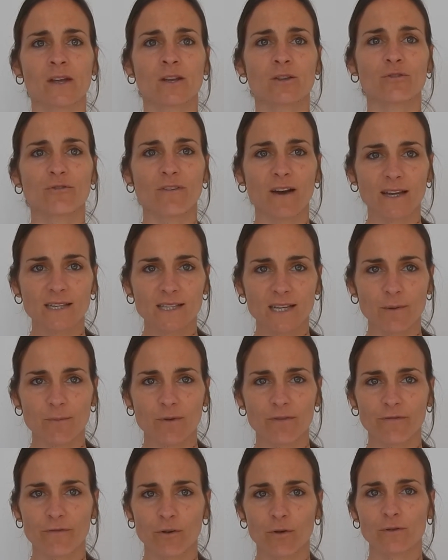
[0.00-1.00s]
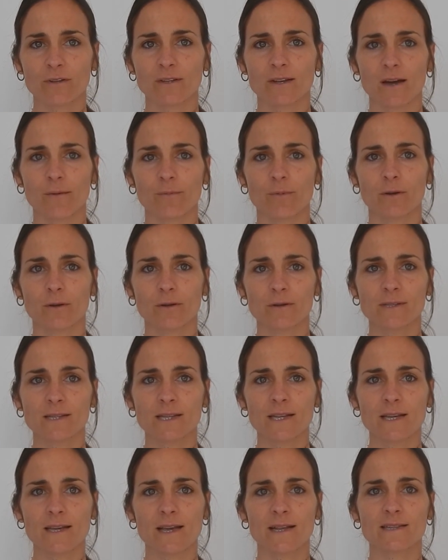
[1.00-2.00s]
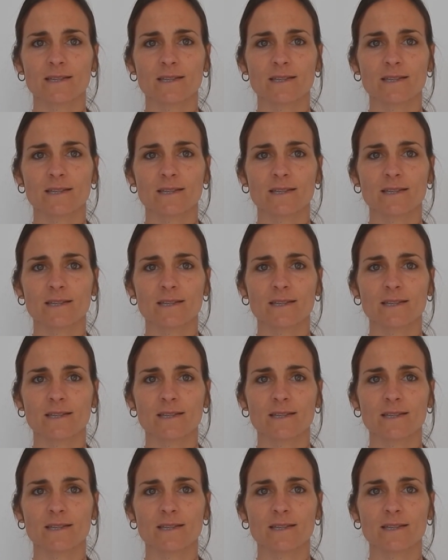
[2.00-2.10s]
Duvets can be folded up loosely and